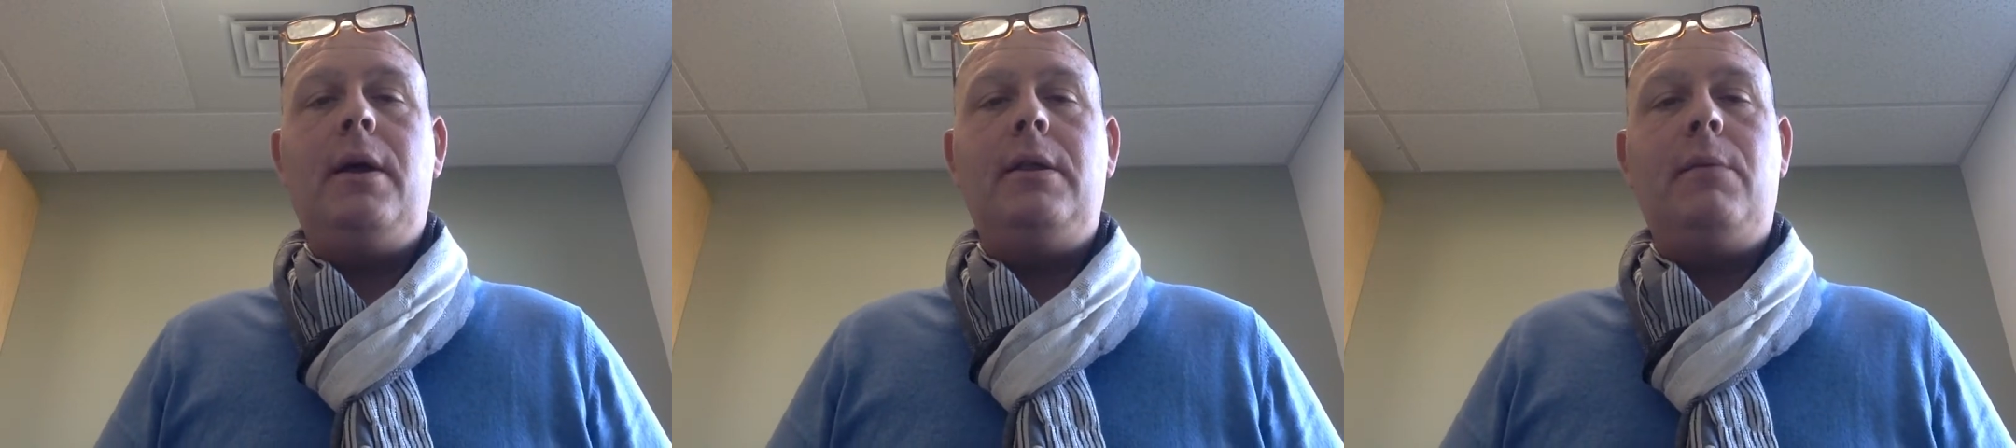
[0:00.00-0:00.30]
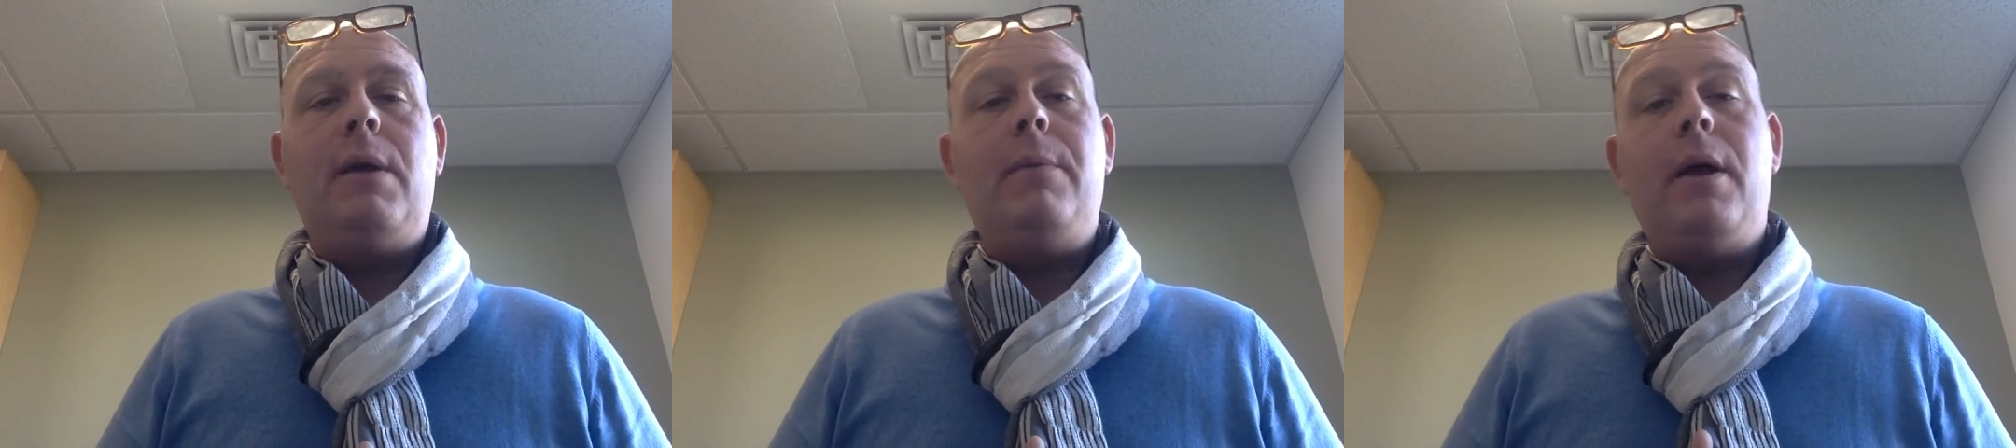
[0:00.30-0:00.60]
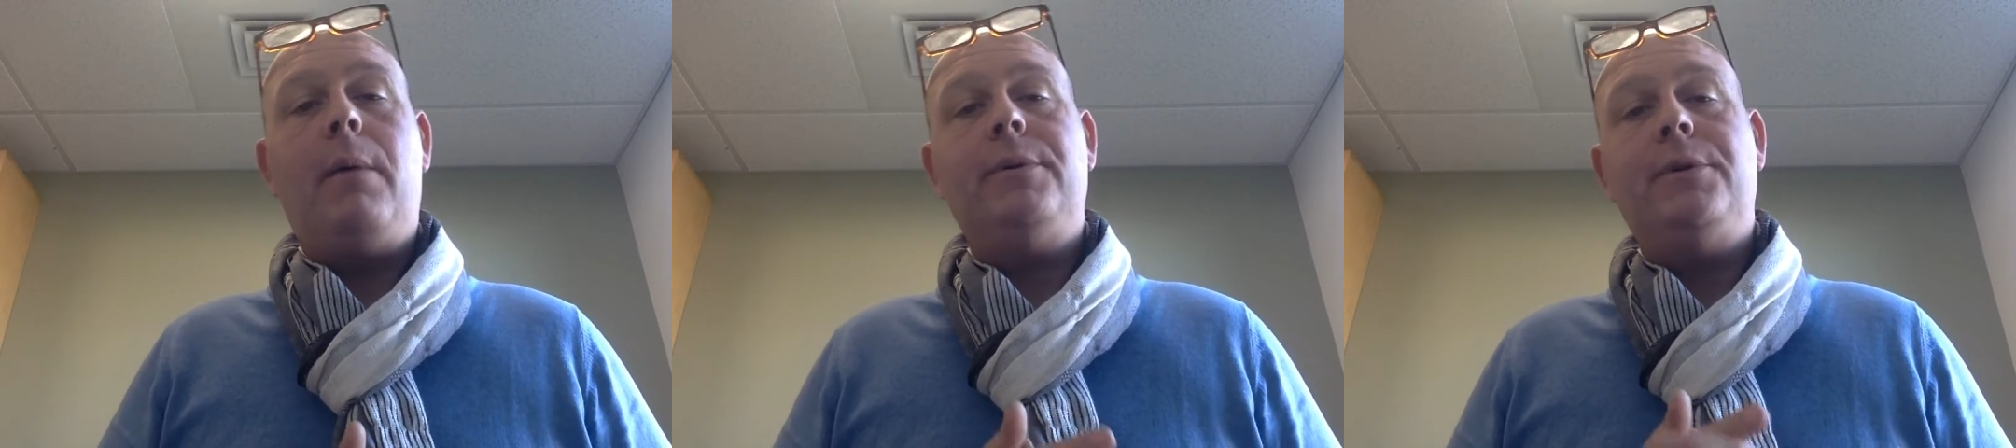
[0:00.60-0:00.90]
There may be
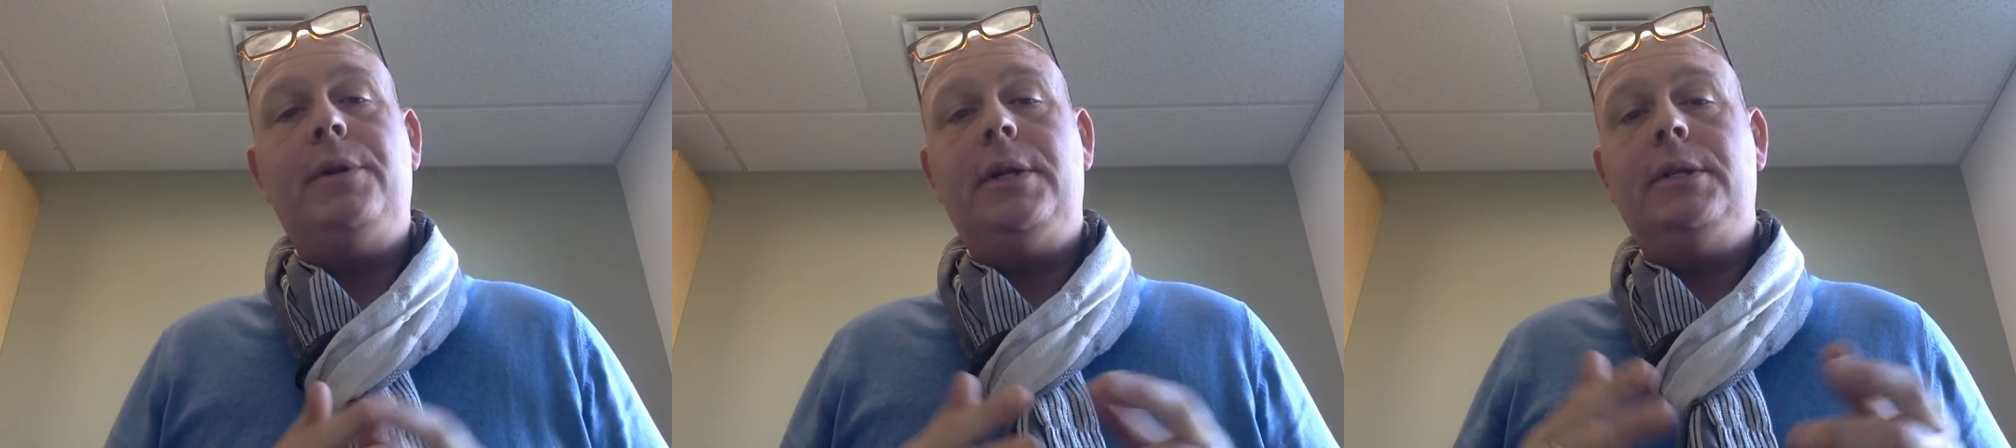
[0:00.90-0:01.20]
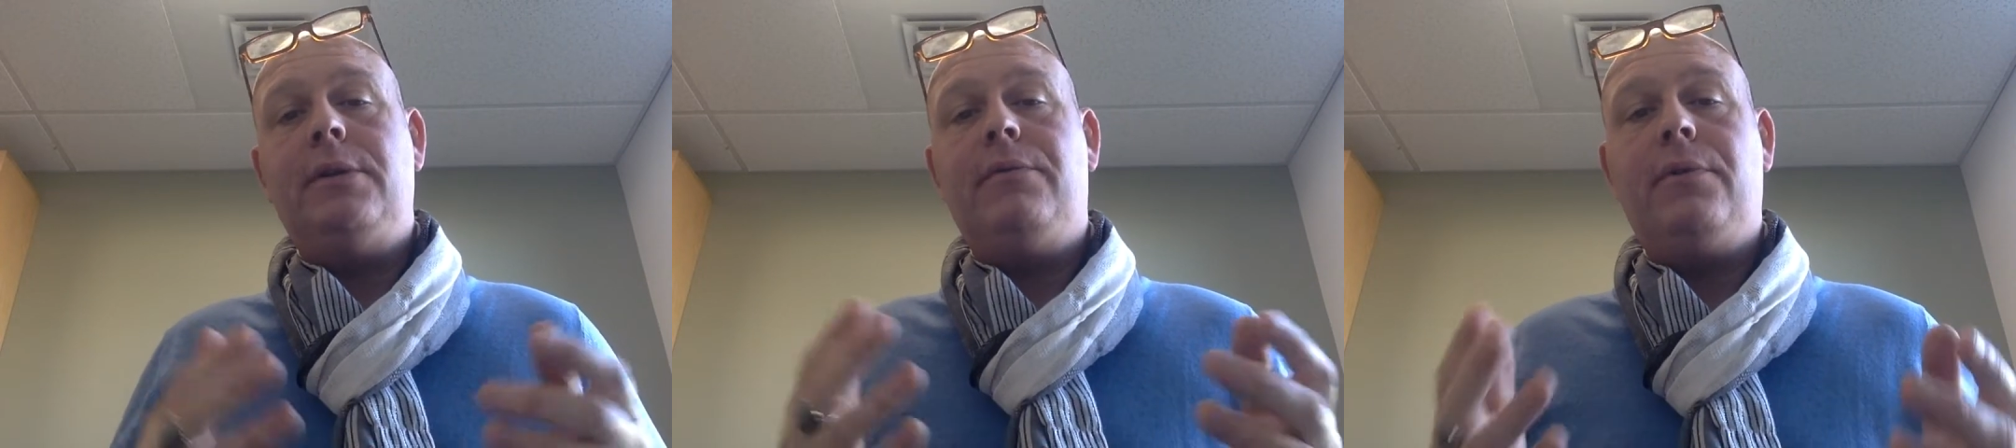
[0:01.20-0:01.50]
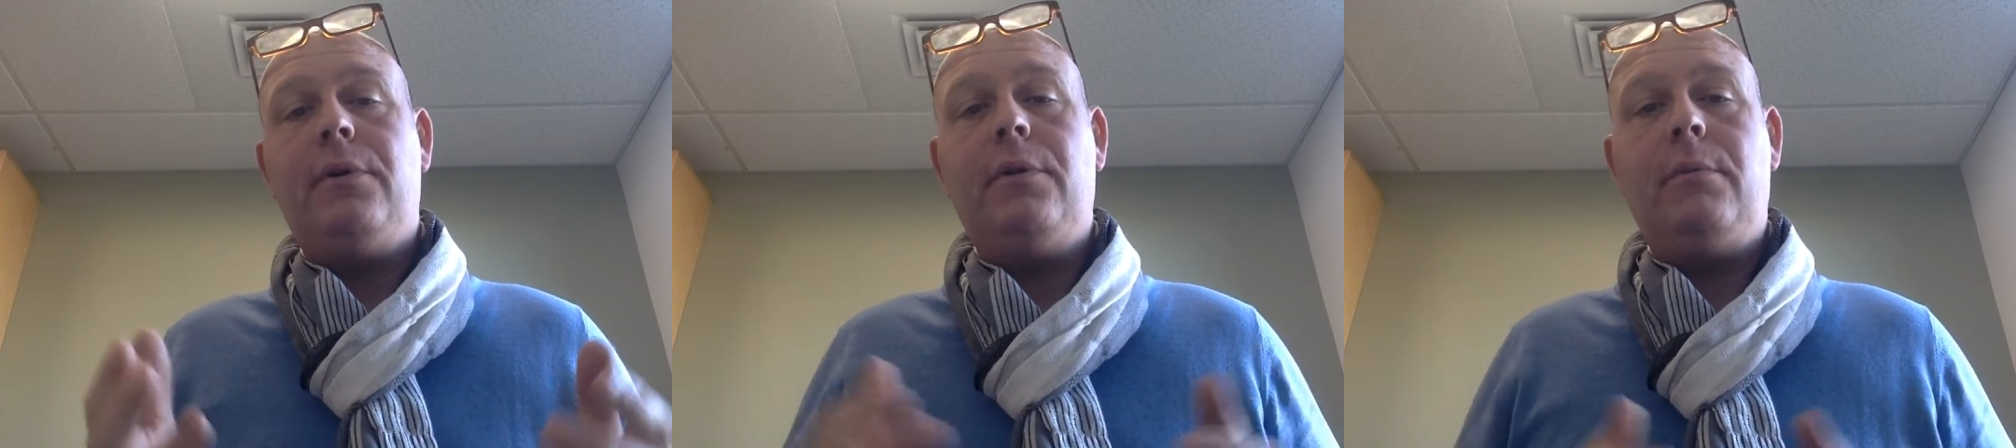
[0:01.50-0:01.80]
opportunities in
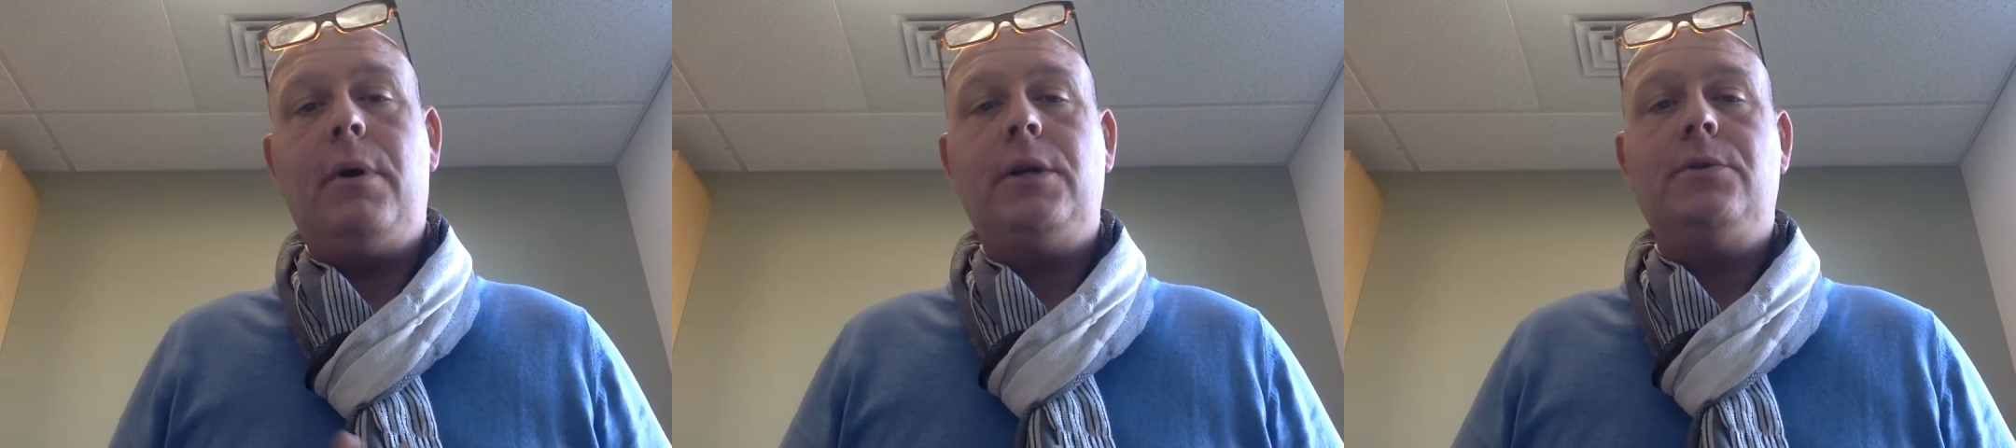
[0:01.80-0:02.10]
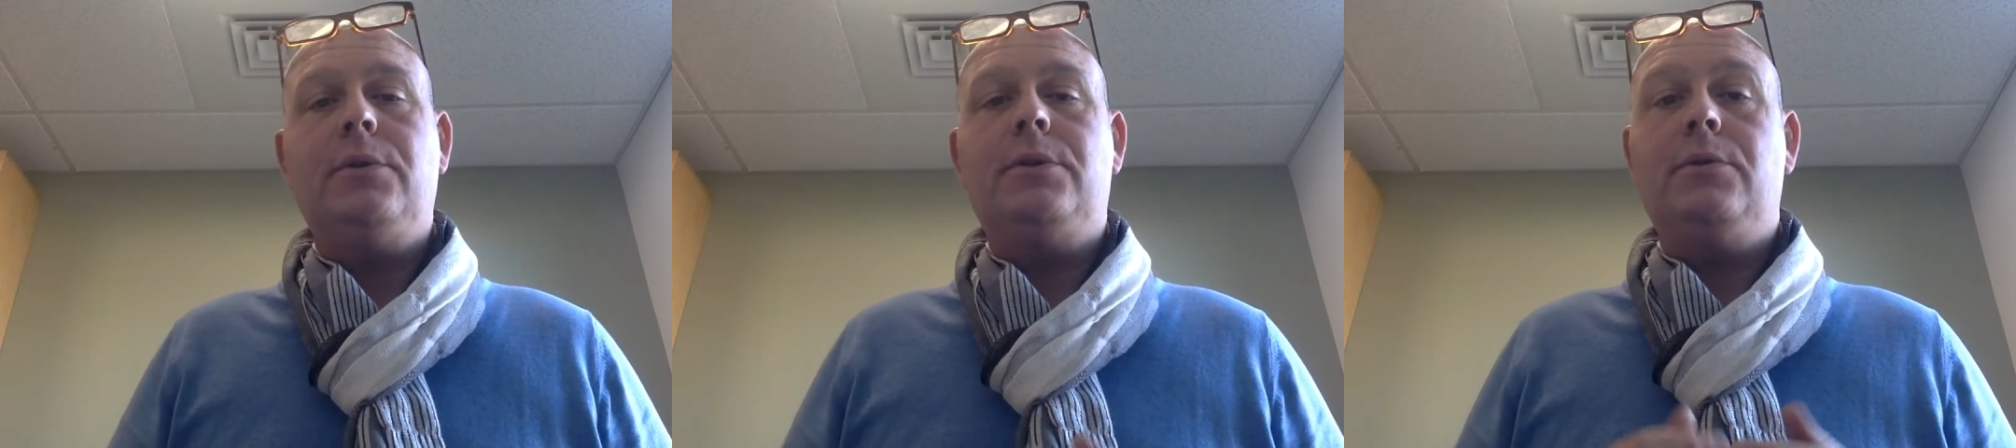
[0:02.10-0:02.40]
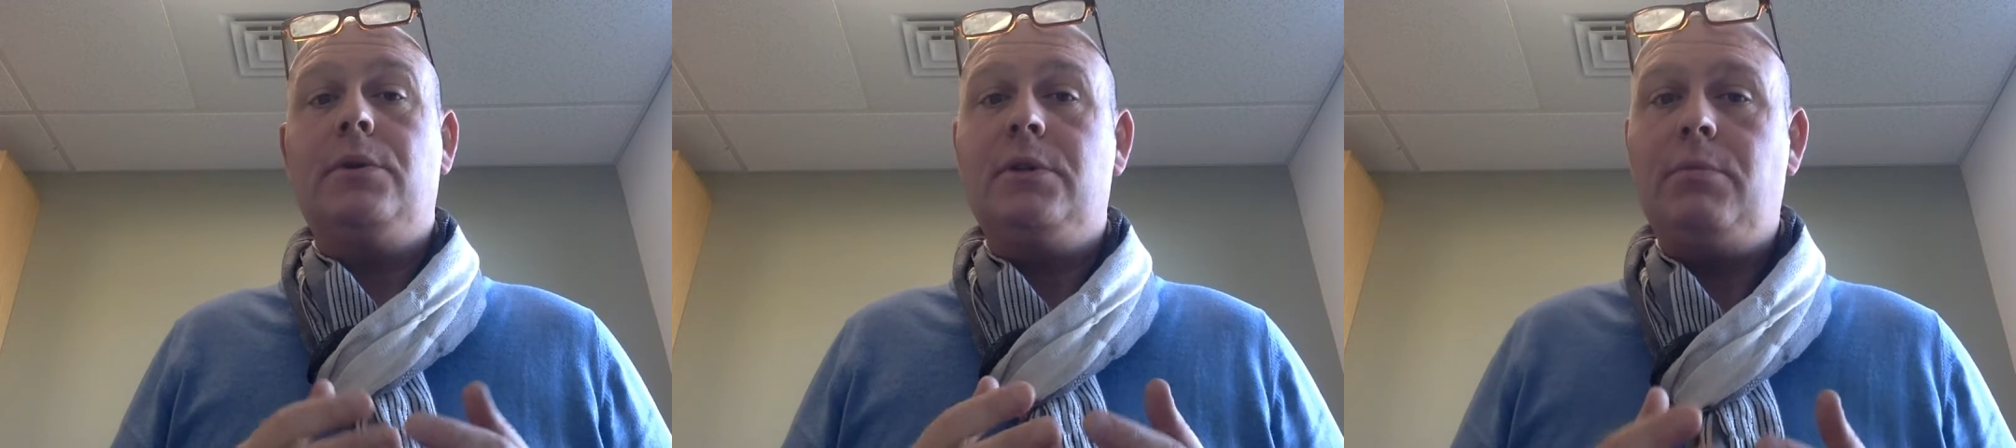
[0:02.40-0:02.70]
further modules to
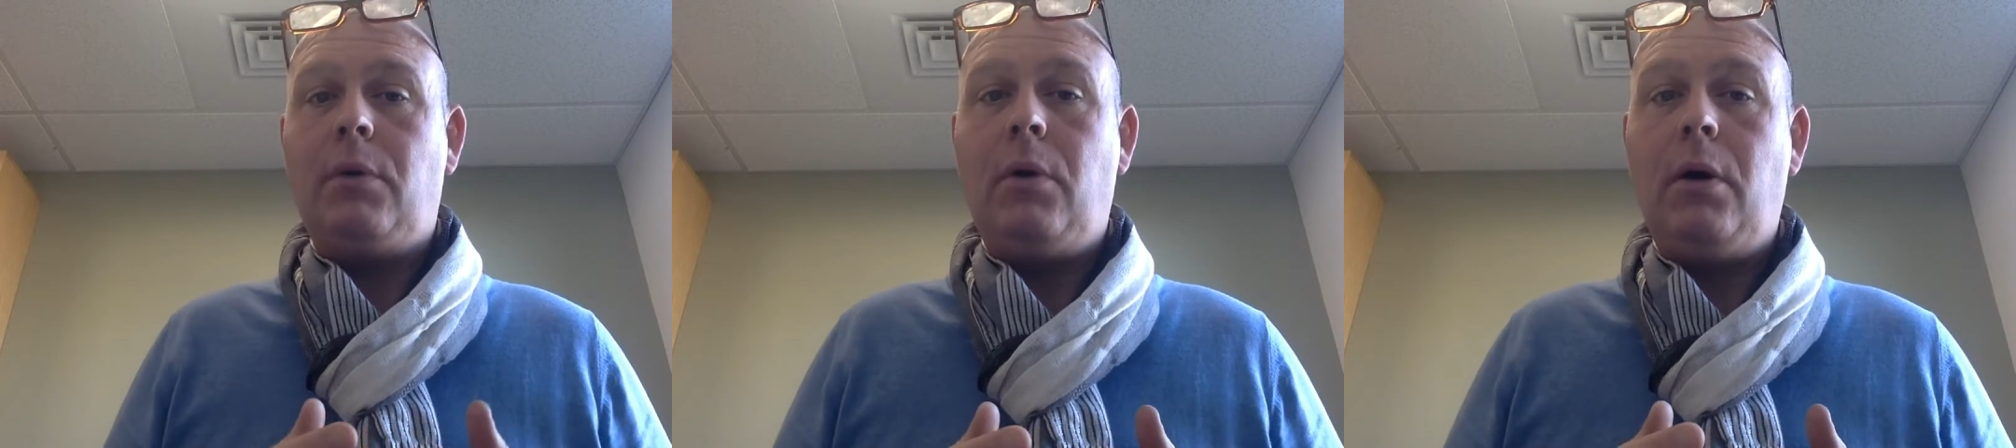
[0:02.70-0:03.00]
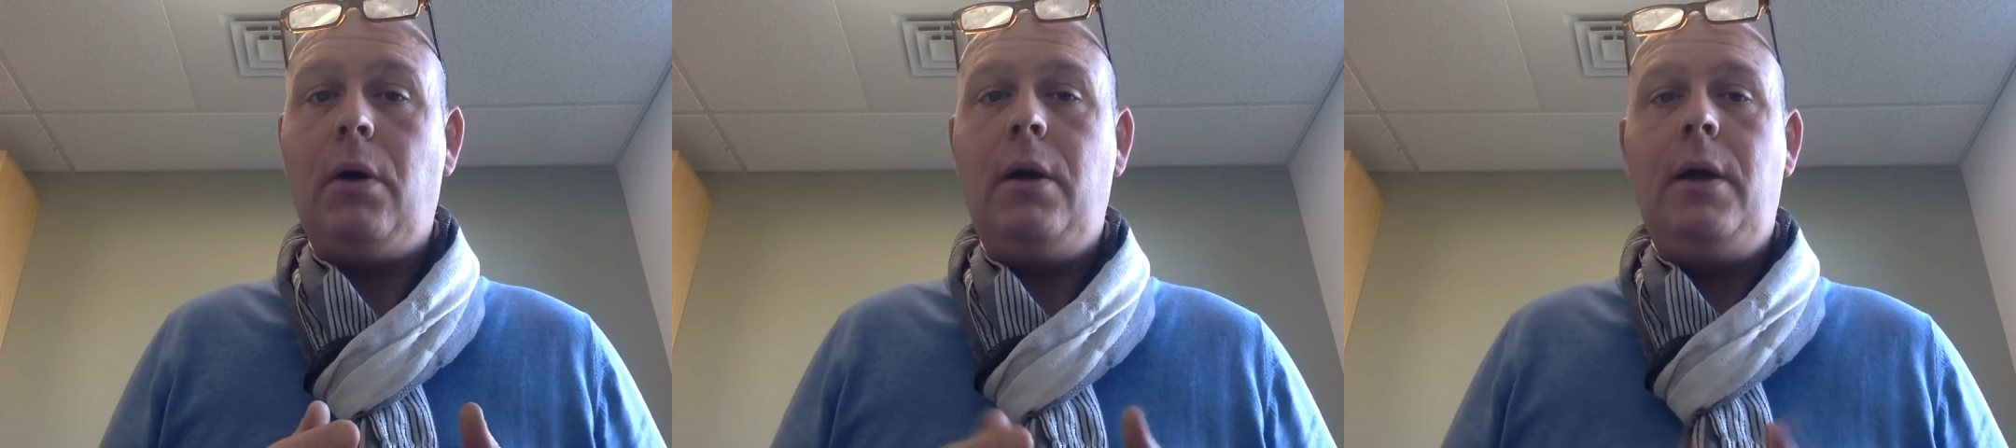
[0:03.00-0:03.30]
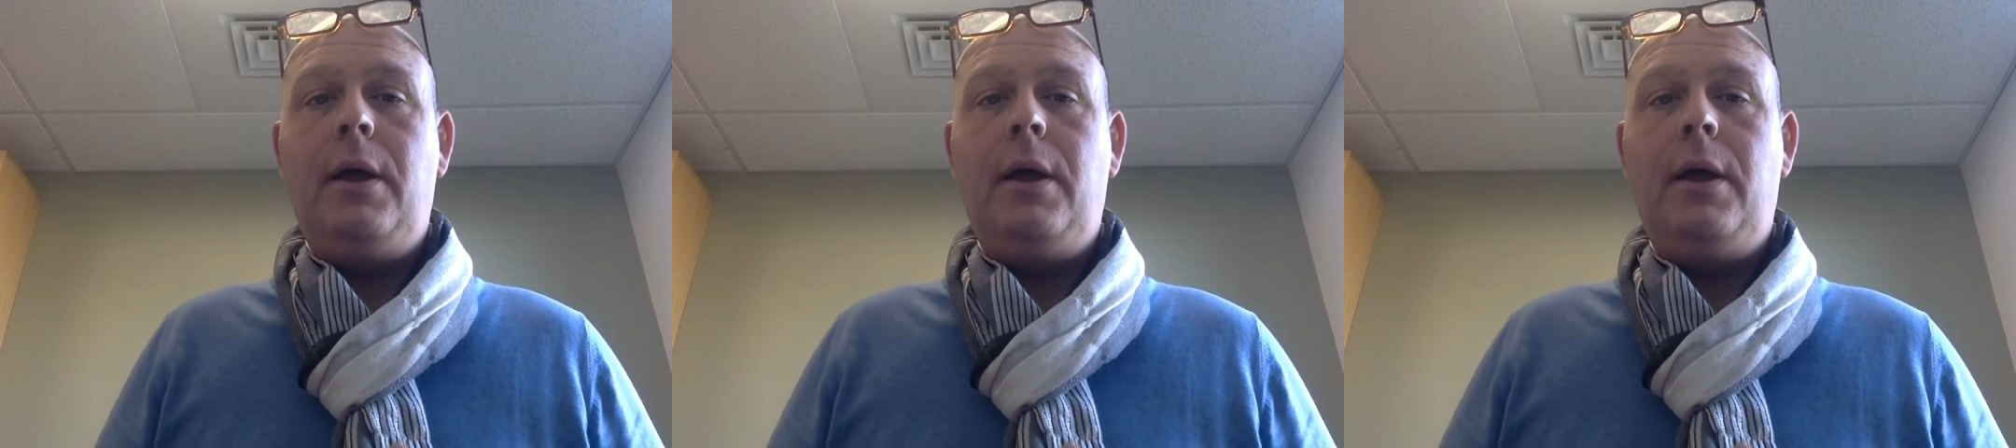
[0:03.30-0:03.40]
explore,